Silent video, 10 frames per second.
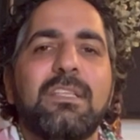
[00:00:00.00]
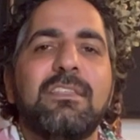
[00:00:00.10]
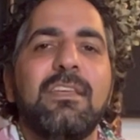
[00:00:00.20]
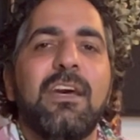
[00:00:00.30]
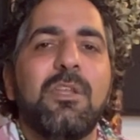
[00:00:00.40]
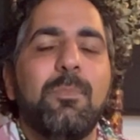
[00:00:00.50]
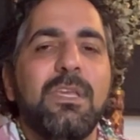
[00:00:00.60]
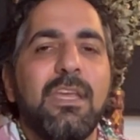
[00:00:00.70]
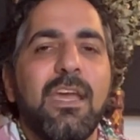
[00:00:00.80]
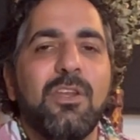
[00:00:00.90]
see on a
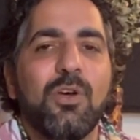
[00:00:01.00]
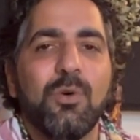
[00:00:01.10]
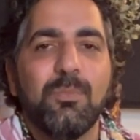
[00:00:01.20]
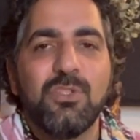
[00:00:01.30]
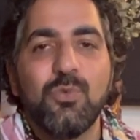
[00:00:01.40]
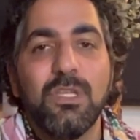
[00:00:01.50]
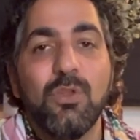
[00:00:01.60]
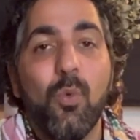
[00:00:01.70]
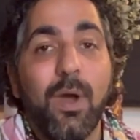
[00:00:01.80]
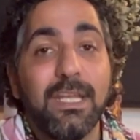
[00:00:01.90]
piano, between
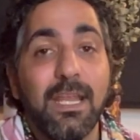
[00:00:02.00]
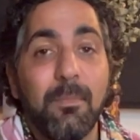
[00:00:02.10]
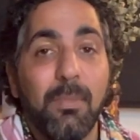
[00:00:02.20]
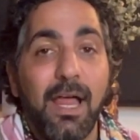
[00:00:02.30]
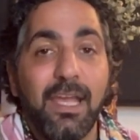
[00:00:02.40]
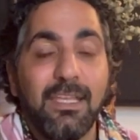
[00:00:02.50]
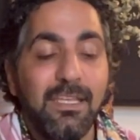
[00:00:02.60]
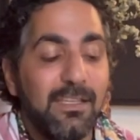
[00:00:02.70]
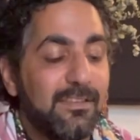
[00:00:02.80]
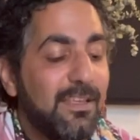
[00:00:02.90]
the white and black
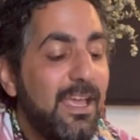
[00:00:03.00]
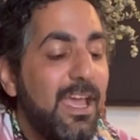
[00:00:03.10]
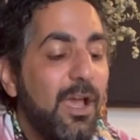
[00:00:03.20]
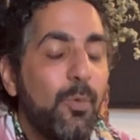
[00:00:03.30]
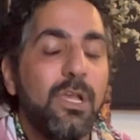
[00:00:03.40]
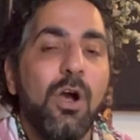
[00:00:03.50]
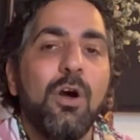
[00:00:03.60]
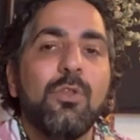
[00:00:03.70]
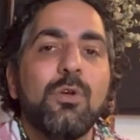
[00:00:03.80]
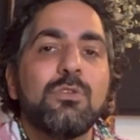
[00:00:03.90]
keys. We
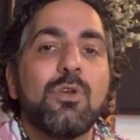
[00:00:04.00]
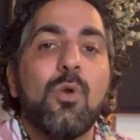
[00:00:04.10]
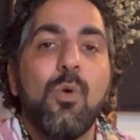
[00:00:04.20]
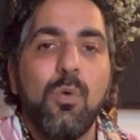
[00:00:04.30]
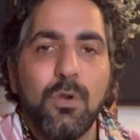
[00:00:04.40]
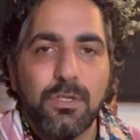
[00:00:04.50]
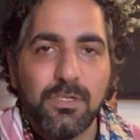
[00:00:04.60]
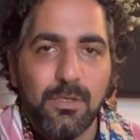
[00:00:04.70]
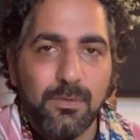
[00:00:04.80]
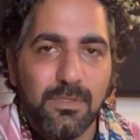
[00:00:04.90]
call those quarter
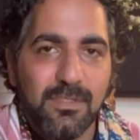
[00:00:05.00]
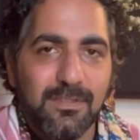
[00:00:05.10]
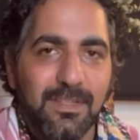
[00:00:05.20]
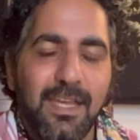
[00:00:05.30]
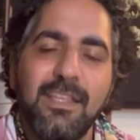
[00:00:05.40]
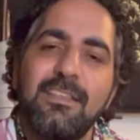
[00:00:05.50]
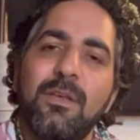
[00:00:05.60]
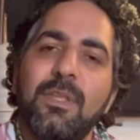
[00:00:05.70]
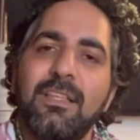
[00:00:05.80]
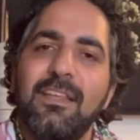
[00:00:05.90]
tones, and they
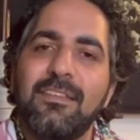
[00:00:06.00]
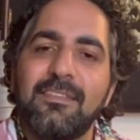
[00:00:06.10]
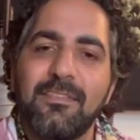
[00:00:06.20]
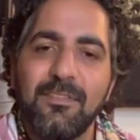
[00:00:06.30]
sound like this.